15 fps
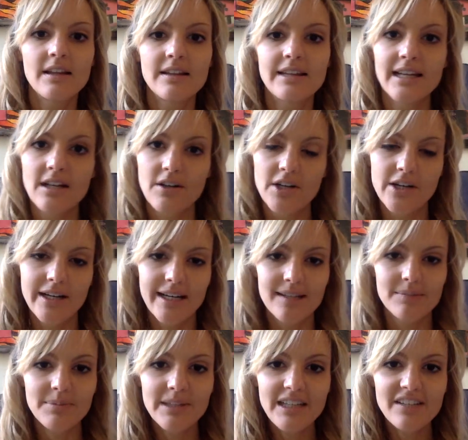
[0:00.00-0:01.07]
they don't know how to
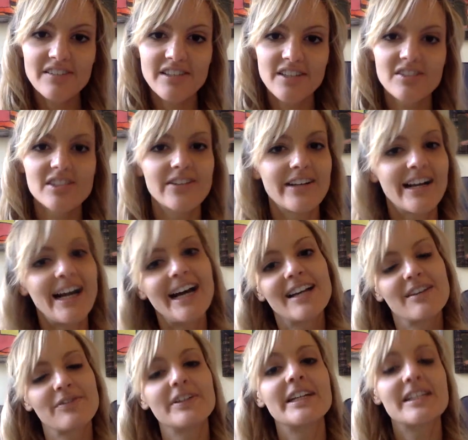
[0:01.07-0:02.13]
please you, so it kind
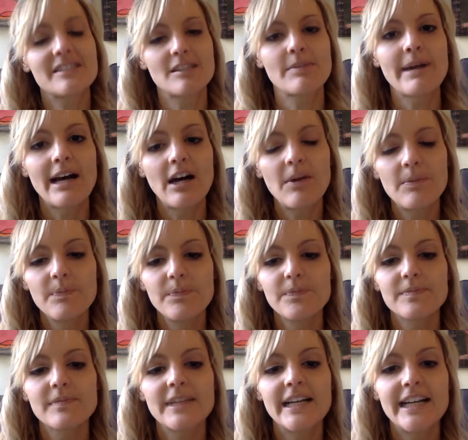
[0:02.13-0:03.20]
of freaks them out.
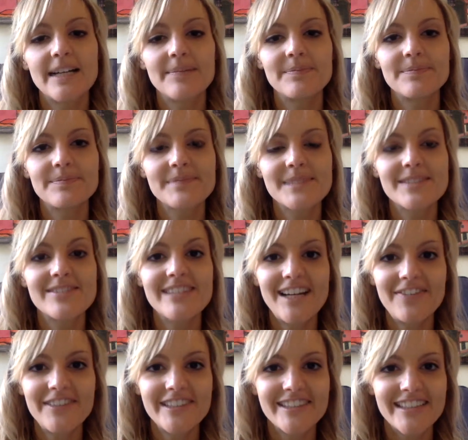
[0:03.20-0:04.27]
So
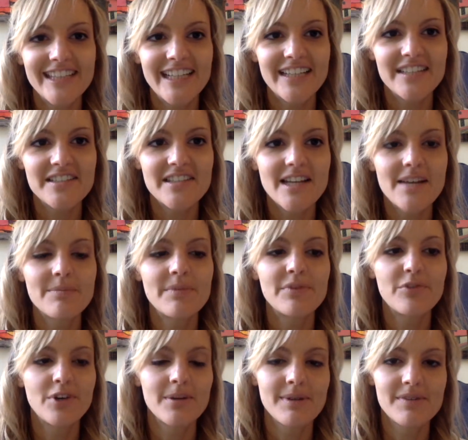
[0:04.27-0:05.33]
definitely some
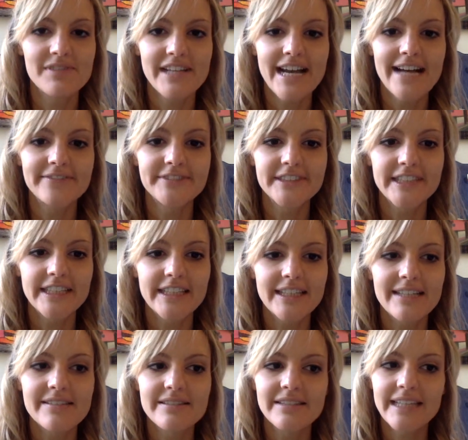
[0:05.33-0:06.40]
form of scaffolding
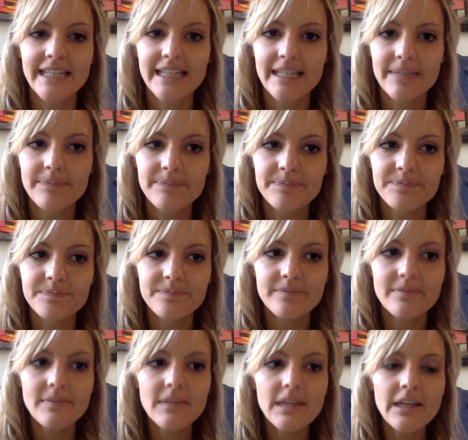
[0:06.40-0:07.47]
is needed.
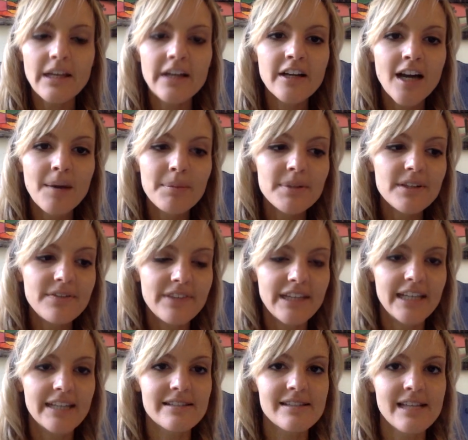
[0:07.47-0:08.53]
A couple of
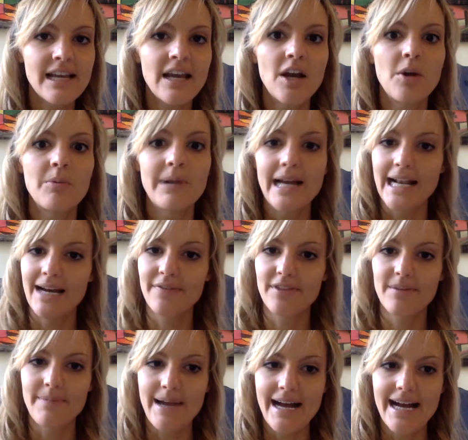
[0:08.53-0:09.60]
things right off
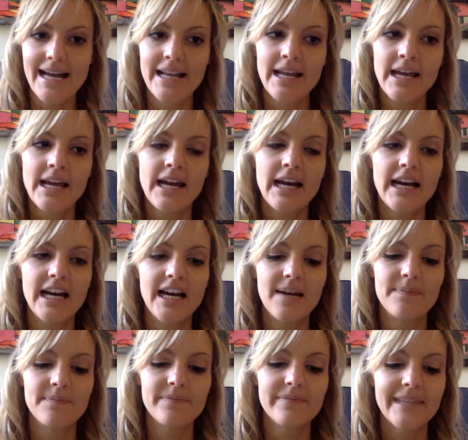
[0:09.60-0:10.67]
the bat
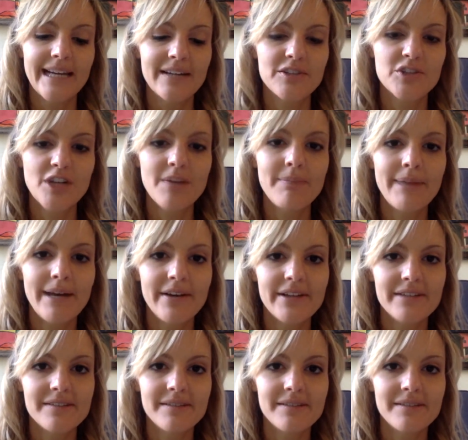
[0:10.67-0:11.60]
that jump out